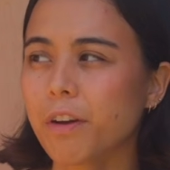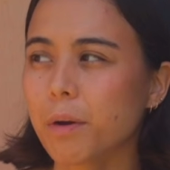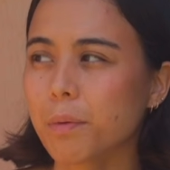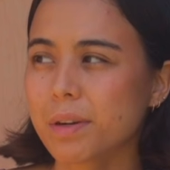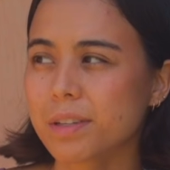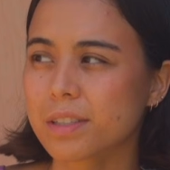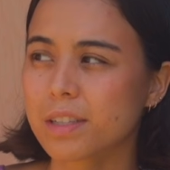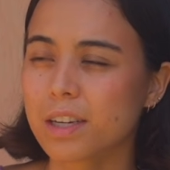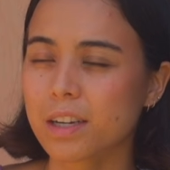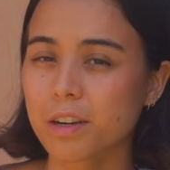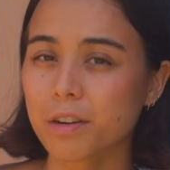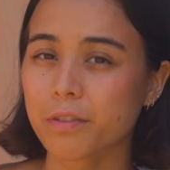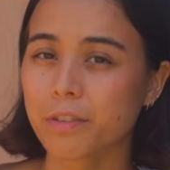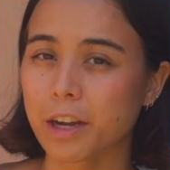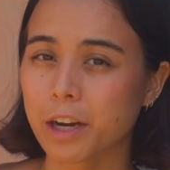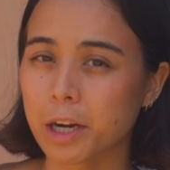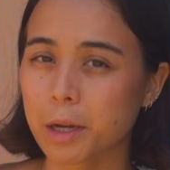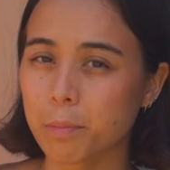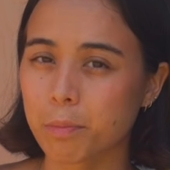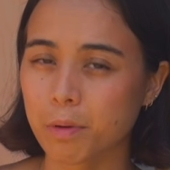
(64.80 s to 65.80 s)
I wasn't in a
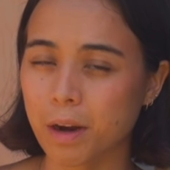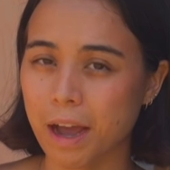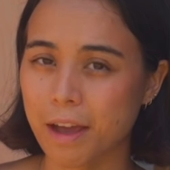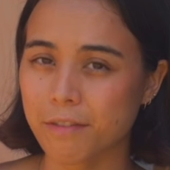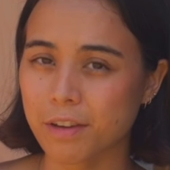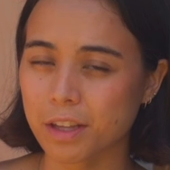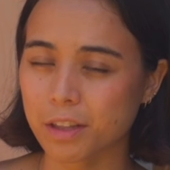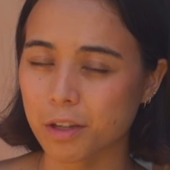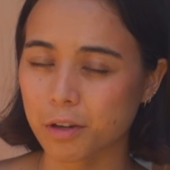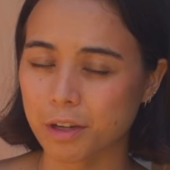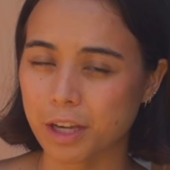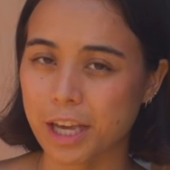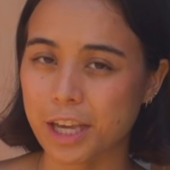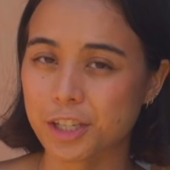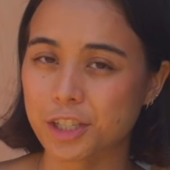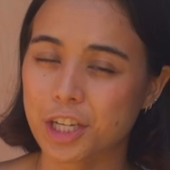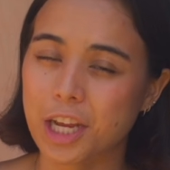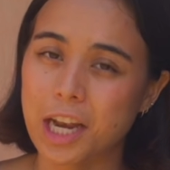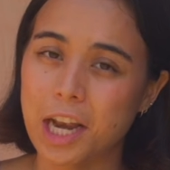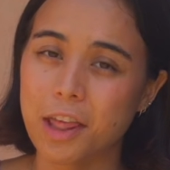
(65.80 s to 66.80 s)
very private
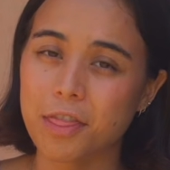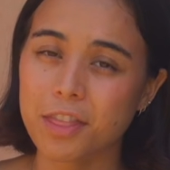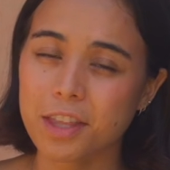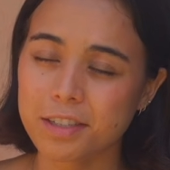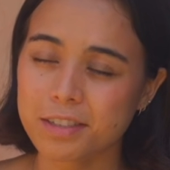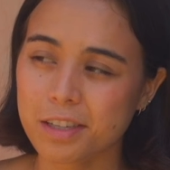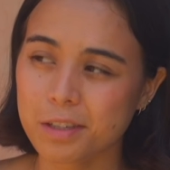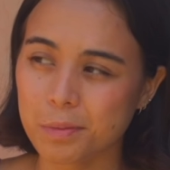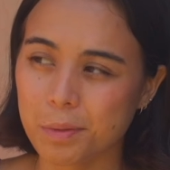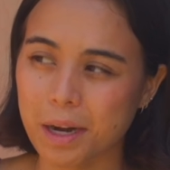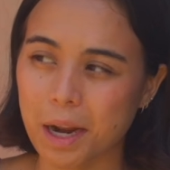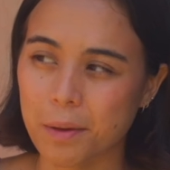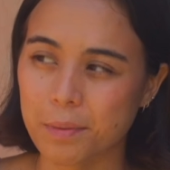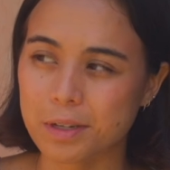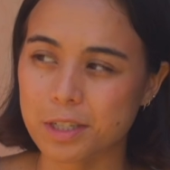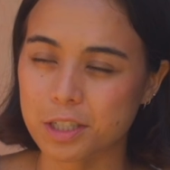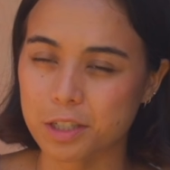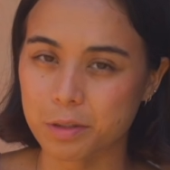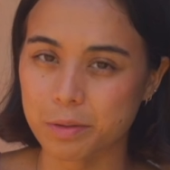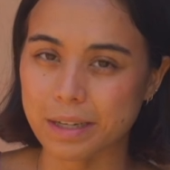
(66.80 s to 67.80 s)
location, this is what I
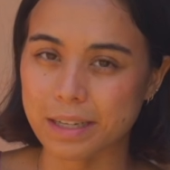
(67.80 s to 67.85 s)
would do